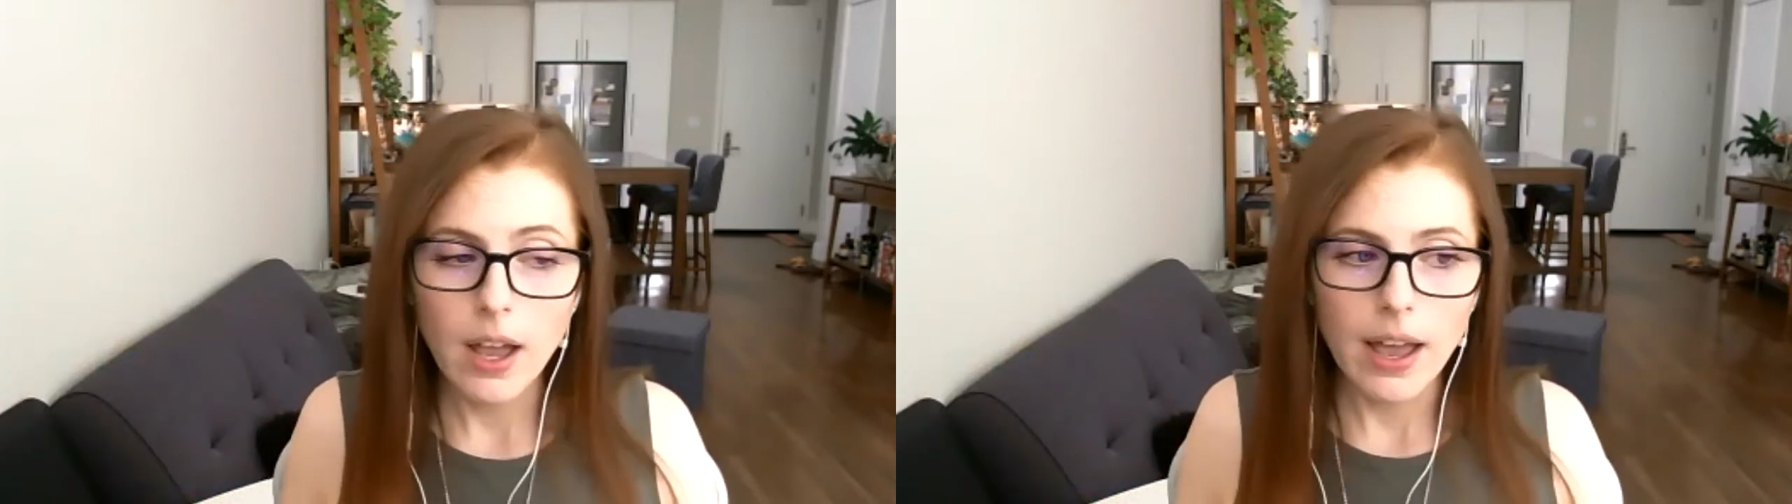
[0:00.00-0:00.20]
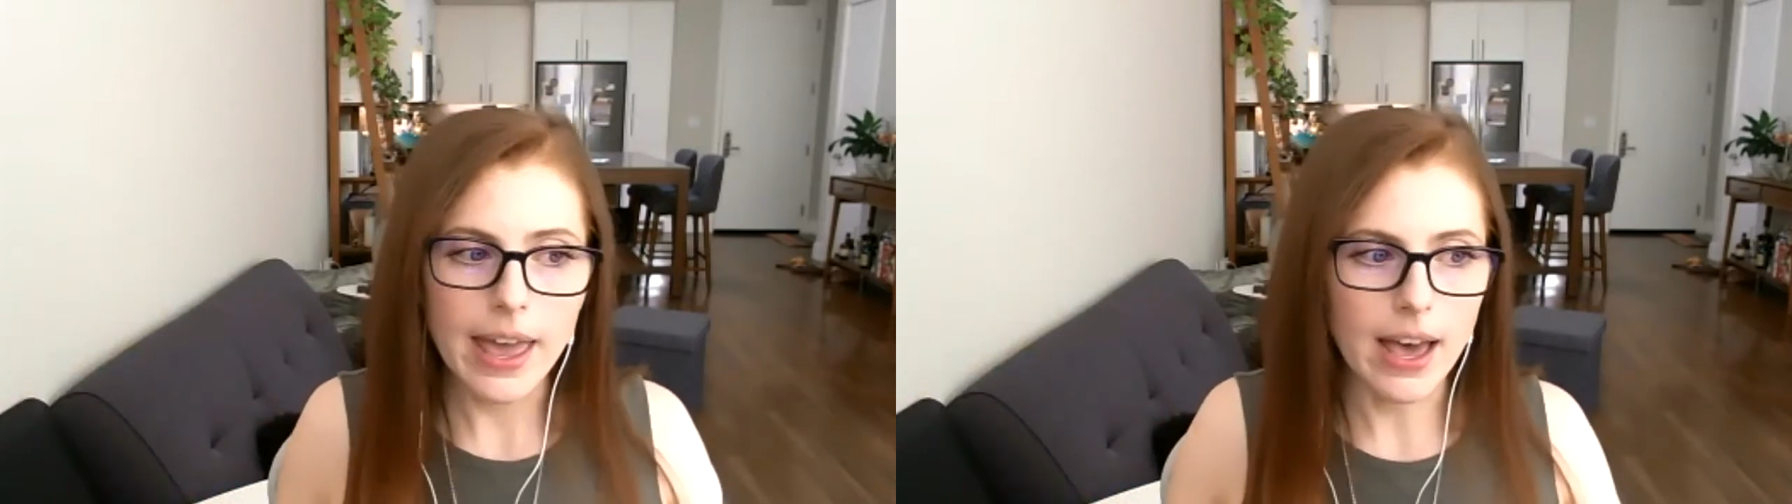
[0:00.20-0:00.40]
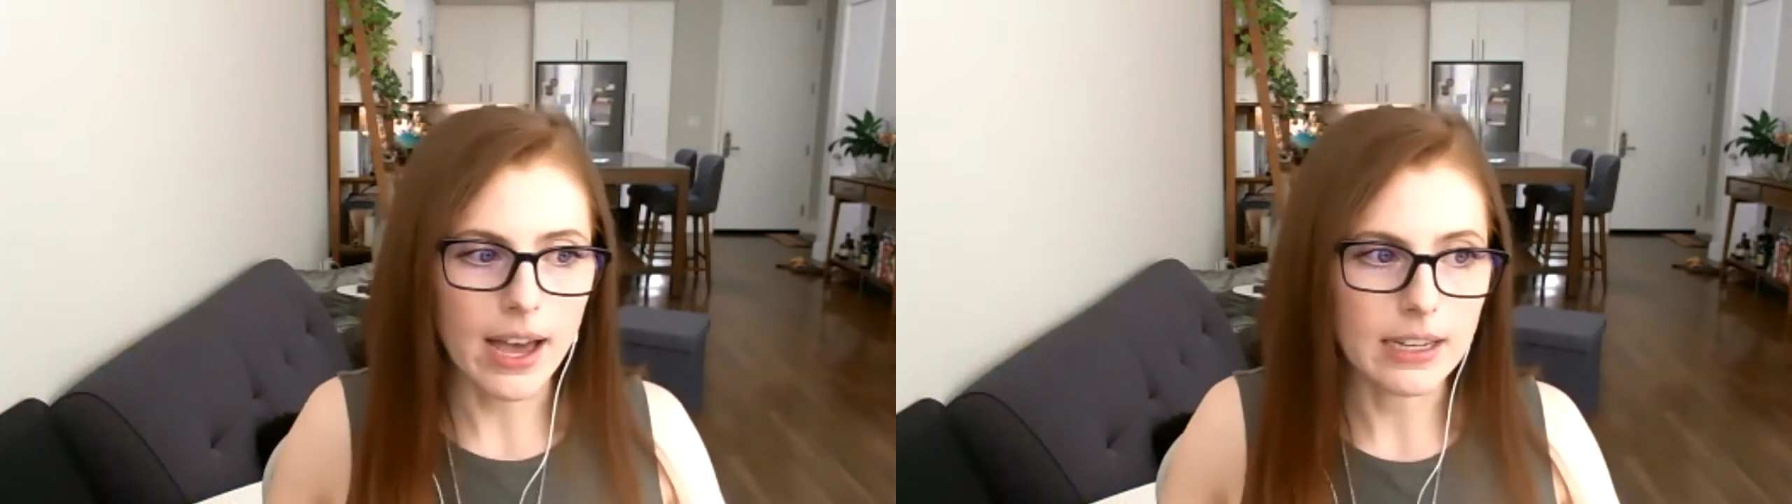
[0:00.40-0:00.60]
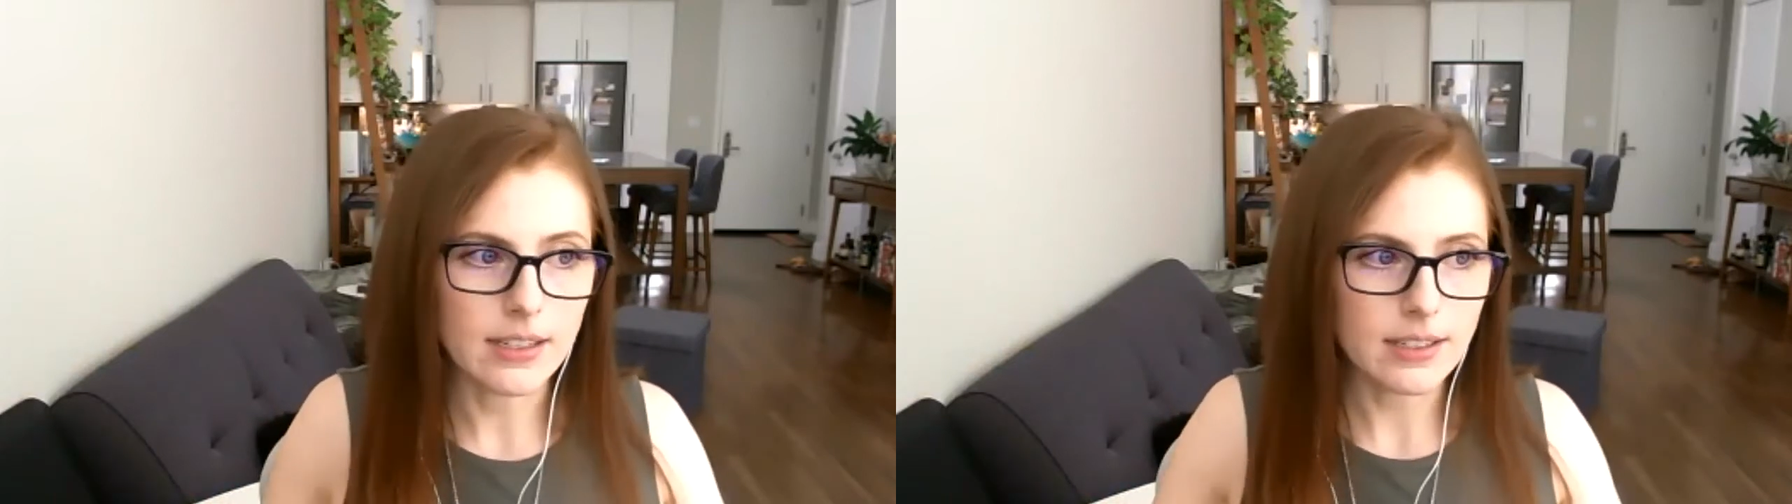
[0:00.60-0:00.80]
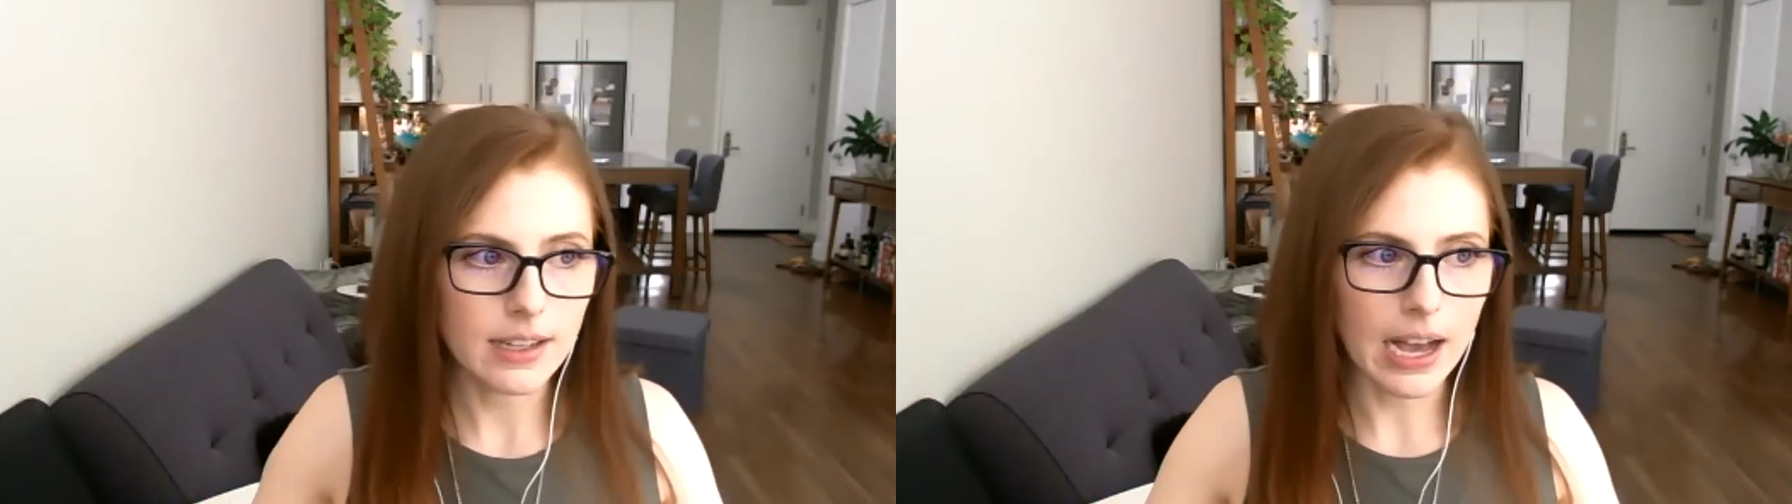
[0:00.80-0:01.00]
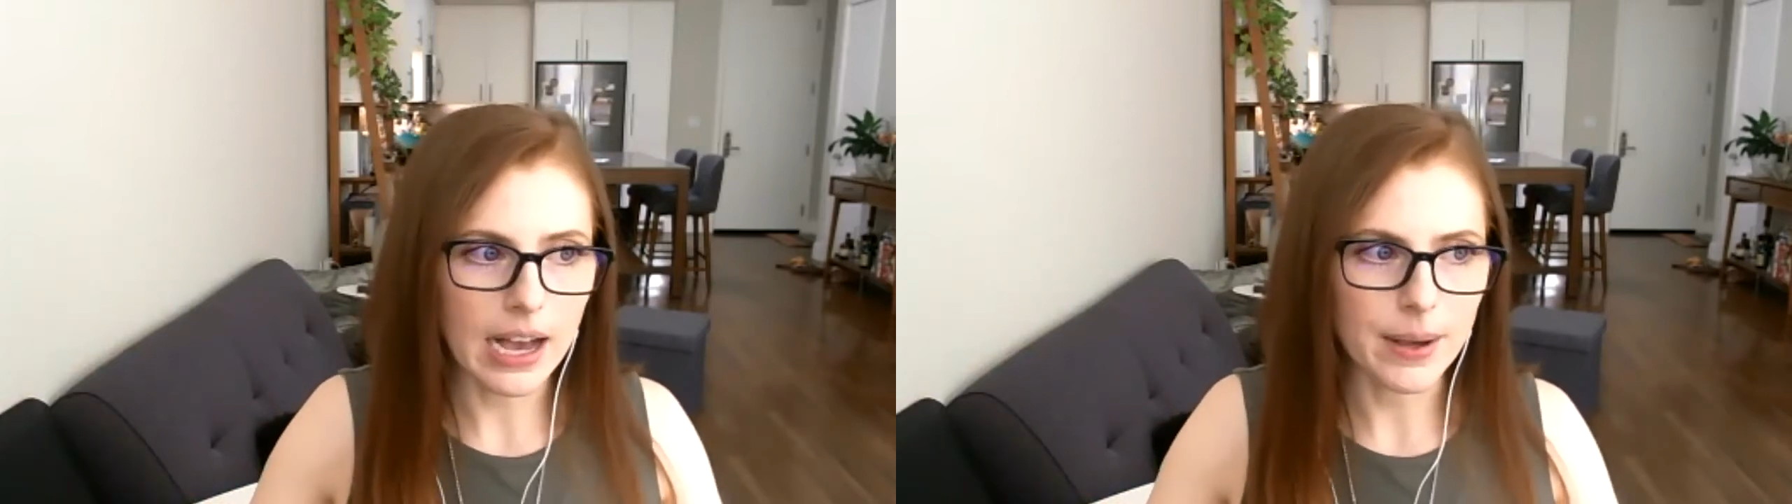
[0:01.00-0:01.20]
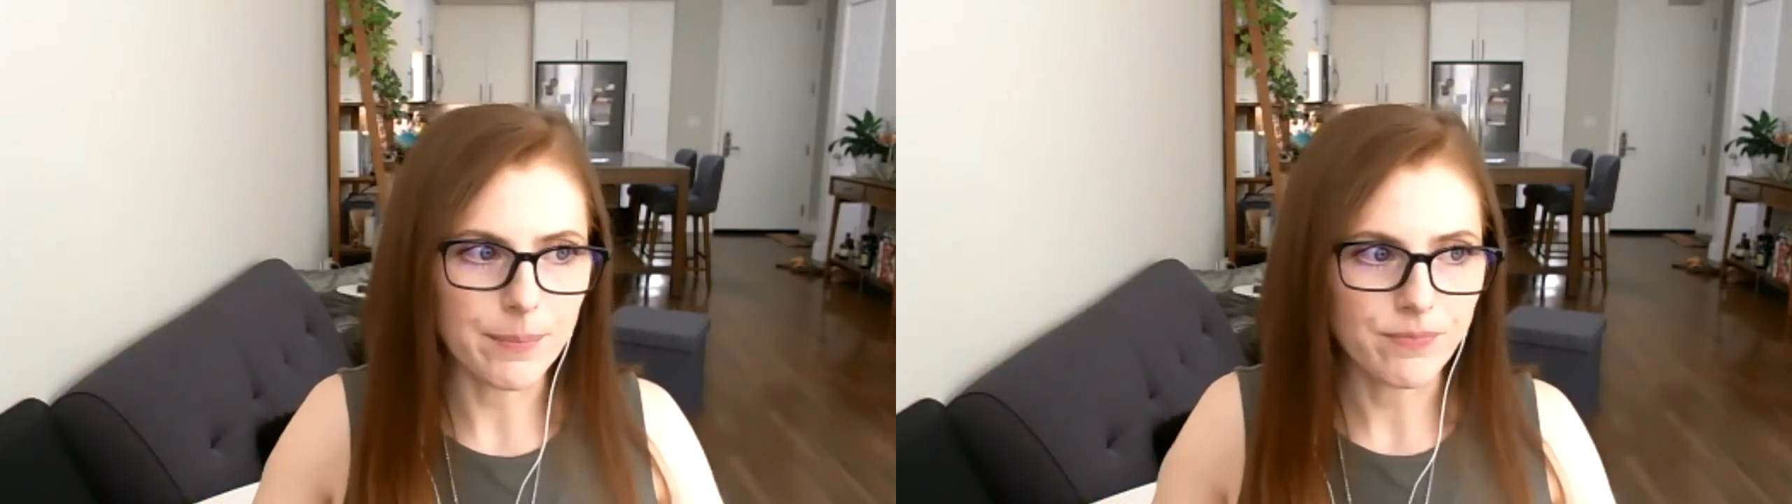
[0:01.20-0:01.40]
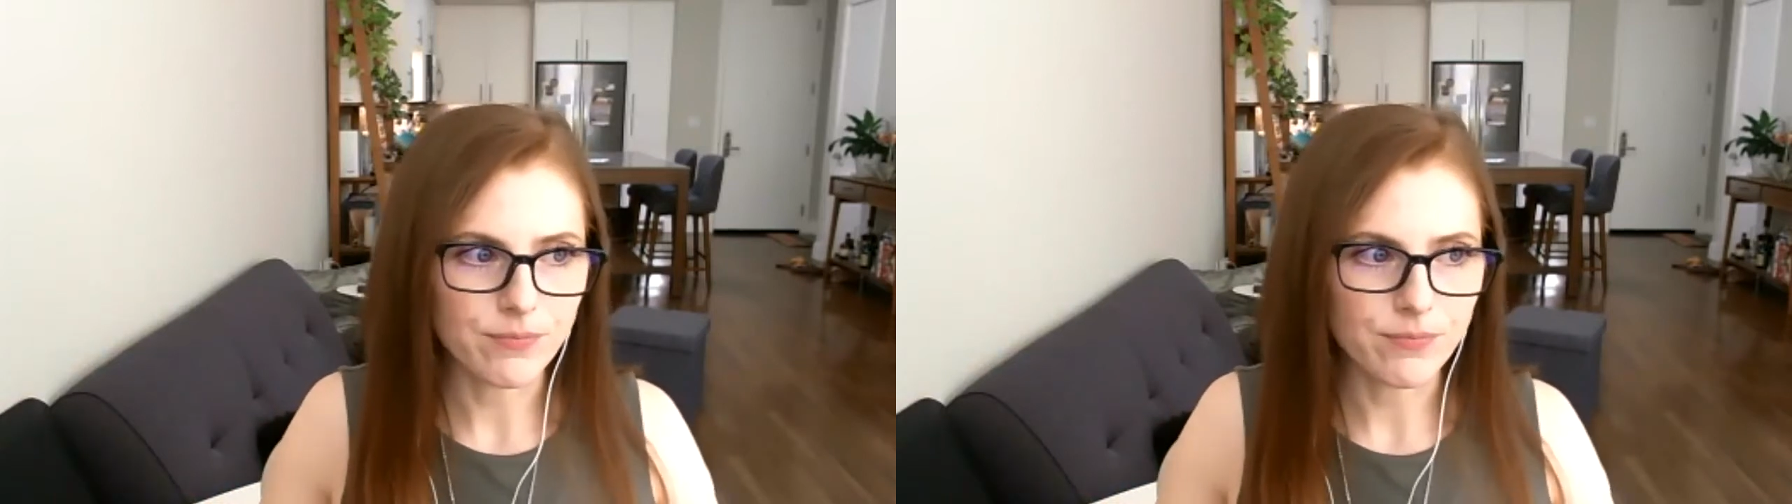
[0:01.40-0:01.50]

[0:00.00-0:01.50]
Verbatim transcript: And um,